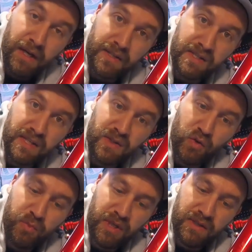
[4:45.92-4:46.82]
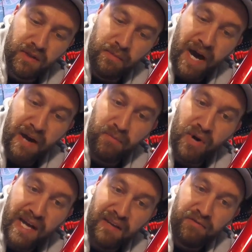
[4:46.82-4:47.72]
seat tube into the bottom
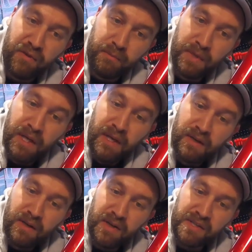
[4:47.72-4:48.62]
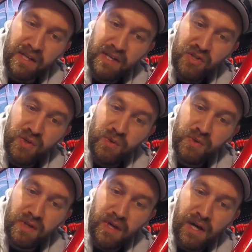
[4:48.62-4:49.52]
bracket from causing
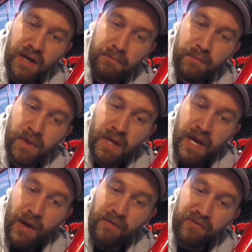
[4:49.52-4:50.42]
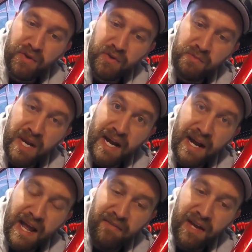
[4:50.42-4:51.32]
issues. However, yours may
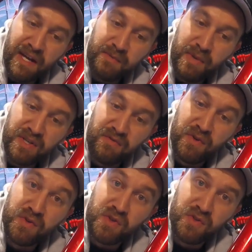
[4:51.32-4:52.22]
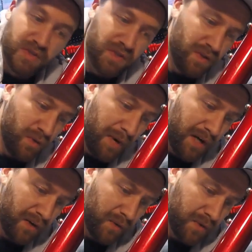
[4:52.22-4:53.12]
not have that, especially if yours is just a new
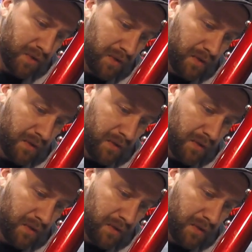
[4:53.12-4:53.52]
Mongoose.